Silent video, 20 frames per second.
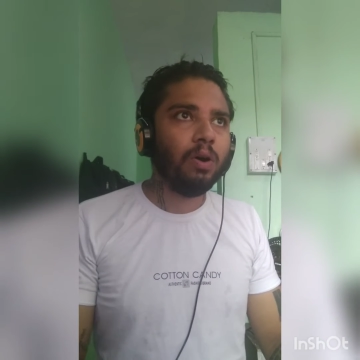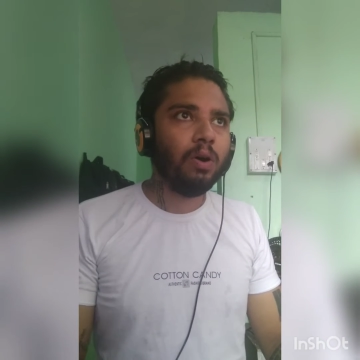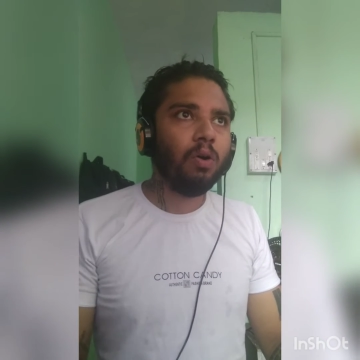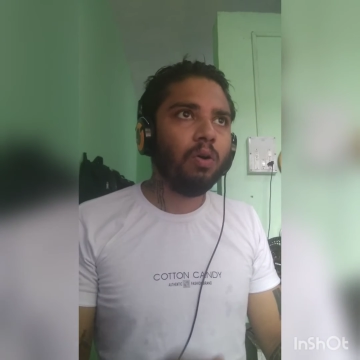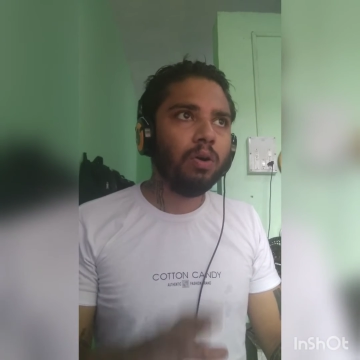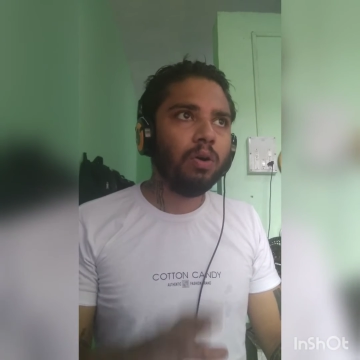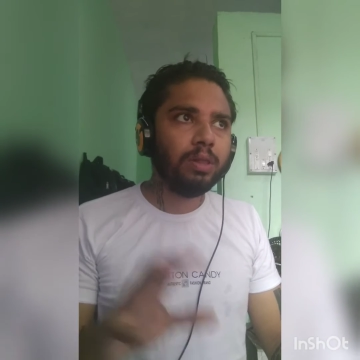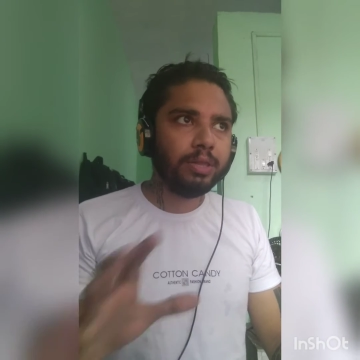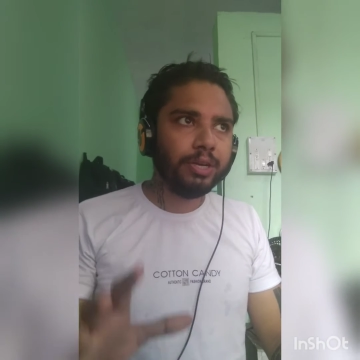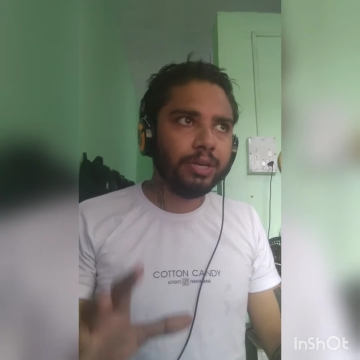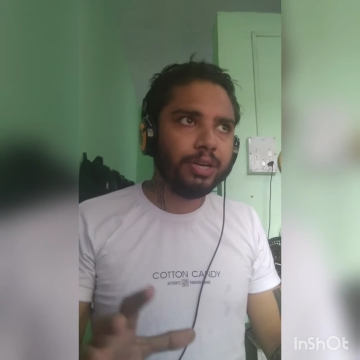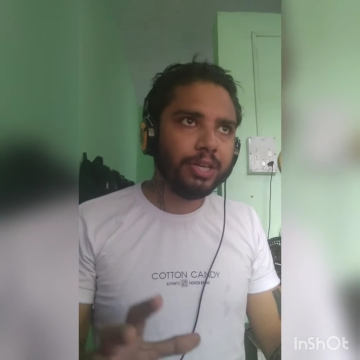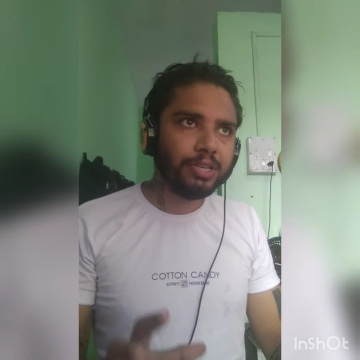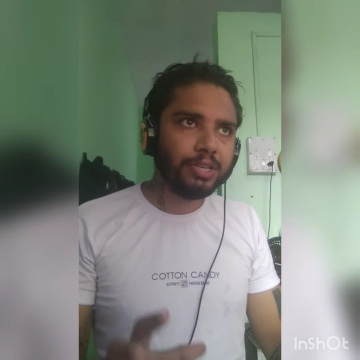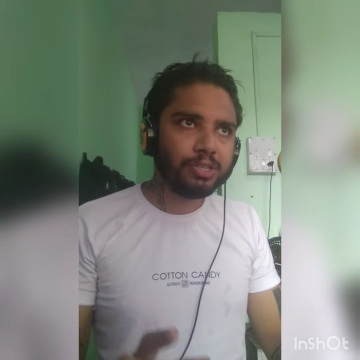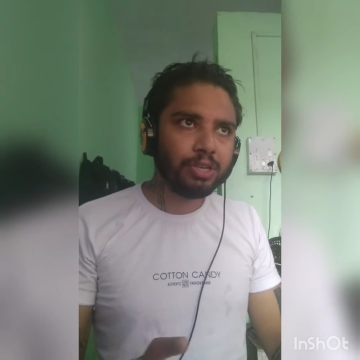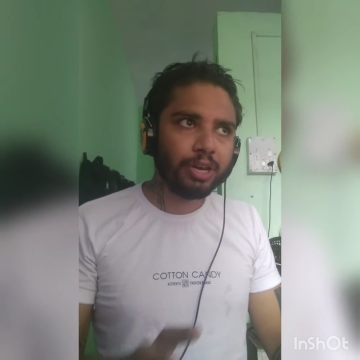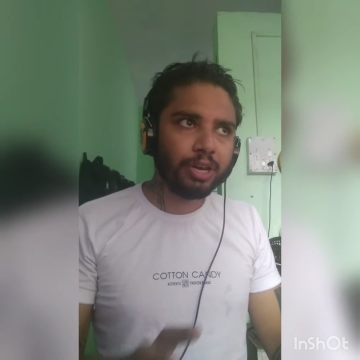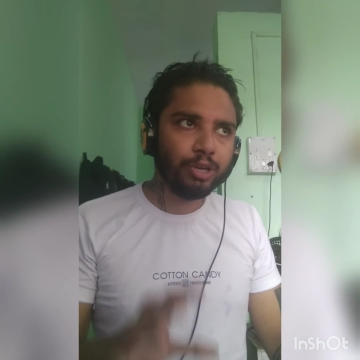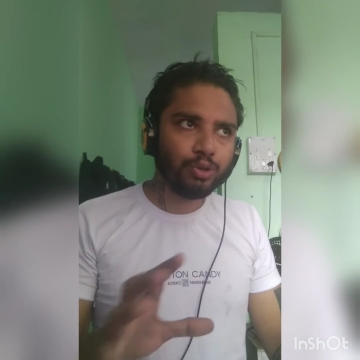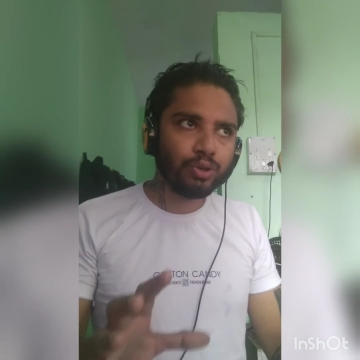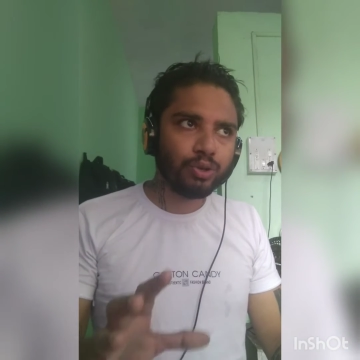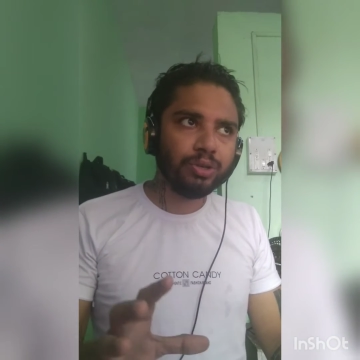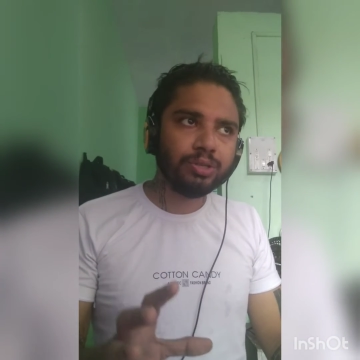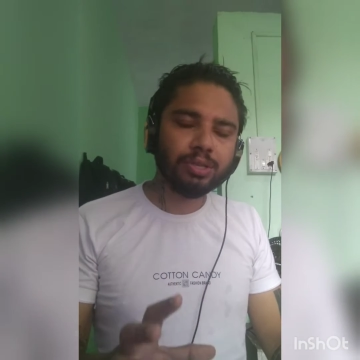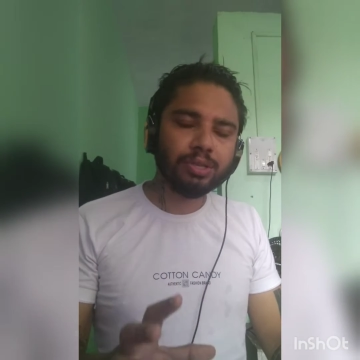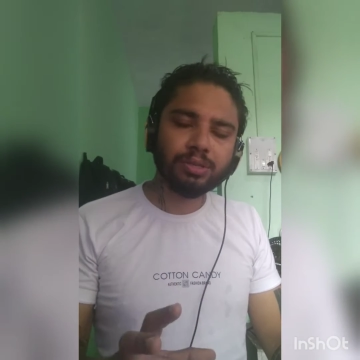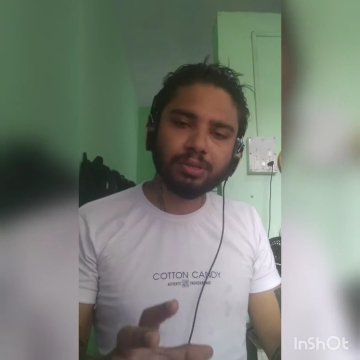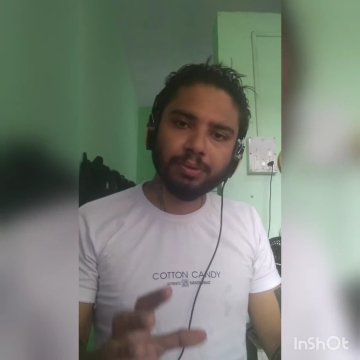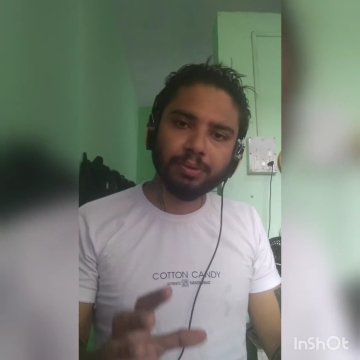all the teacher education
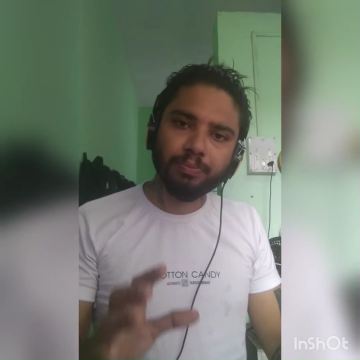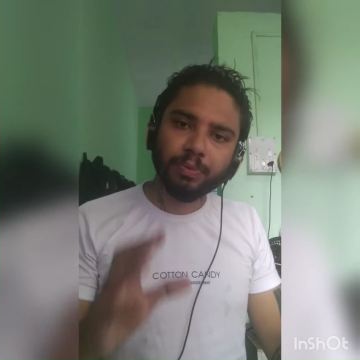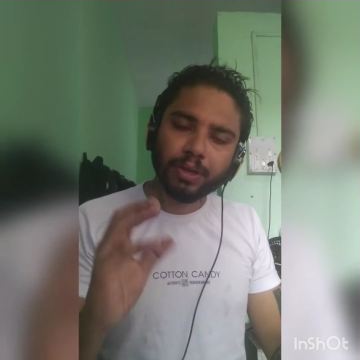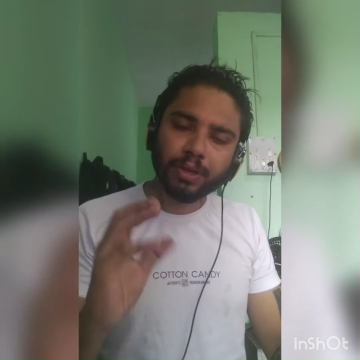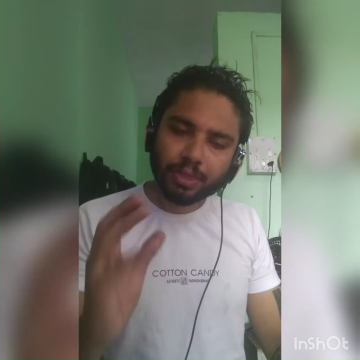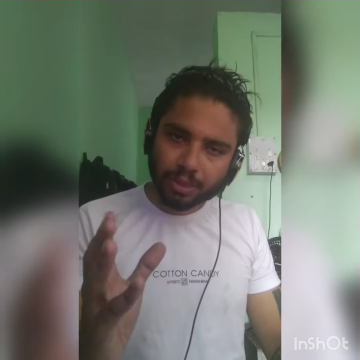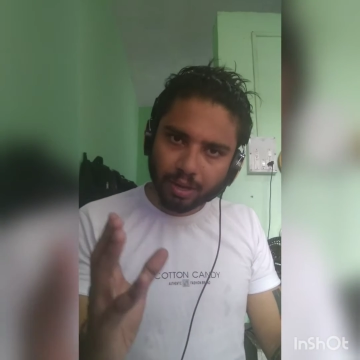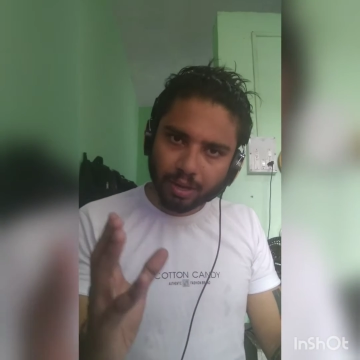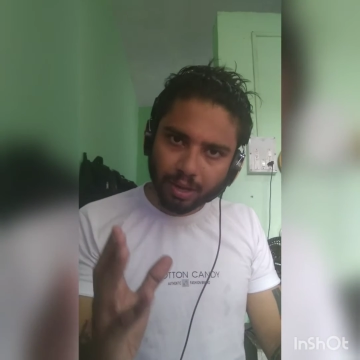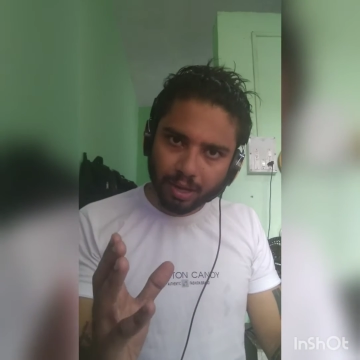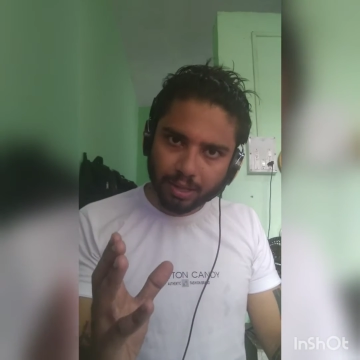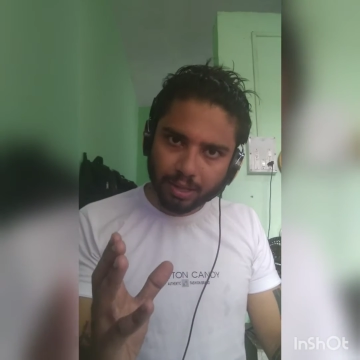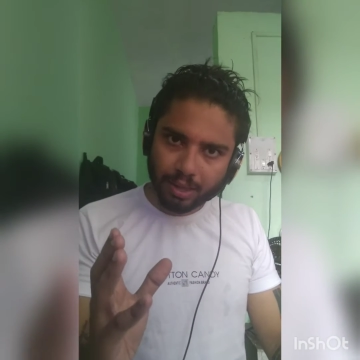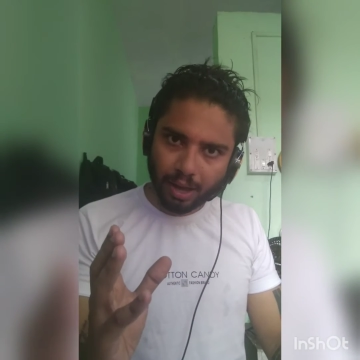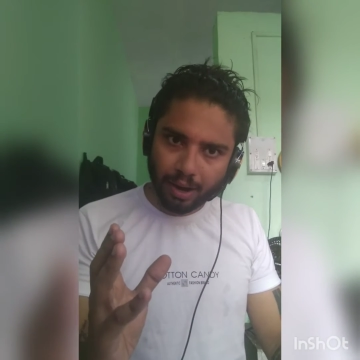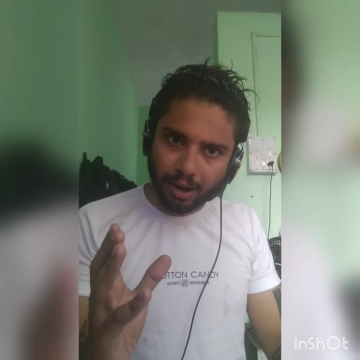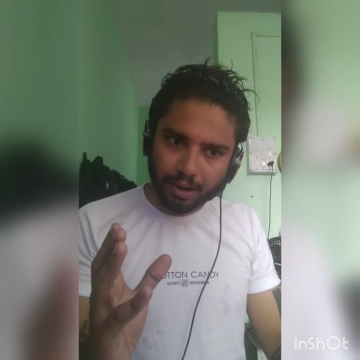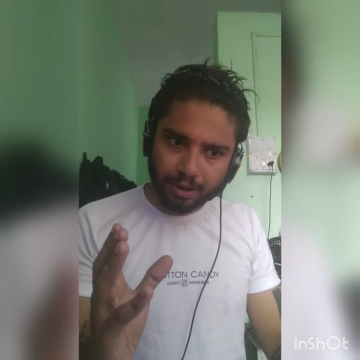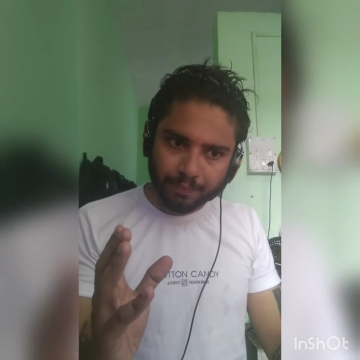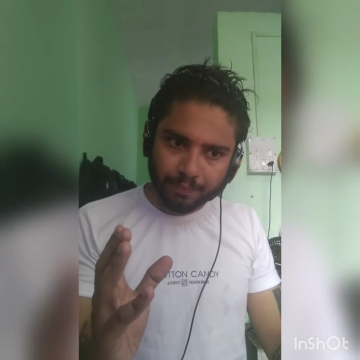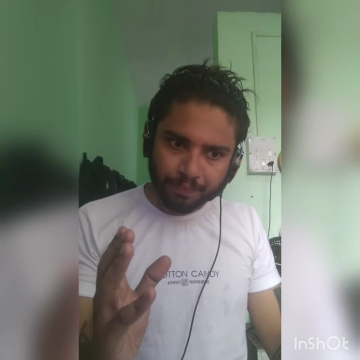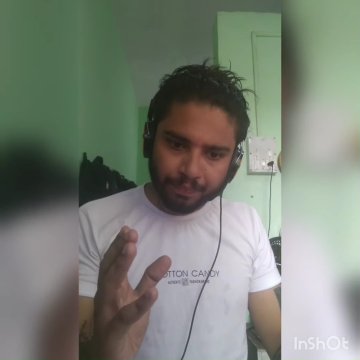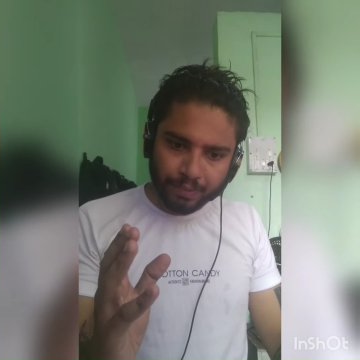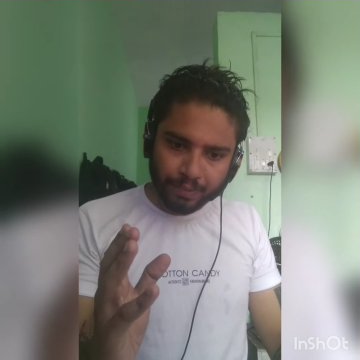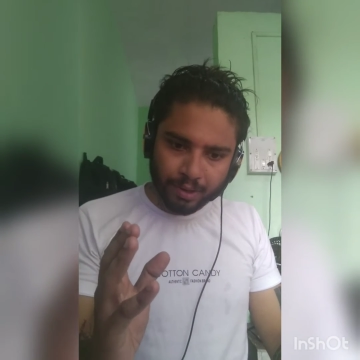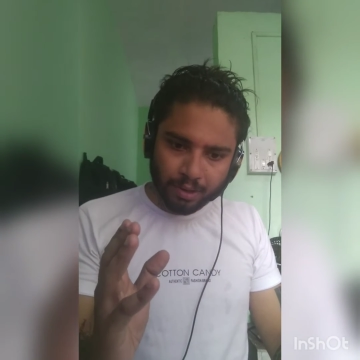system, they think that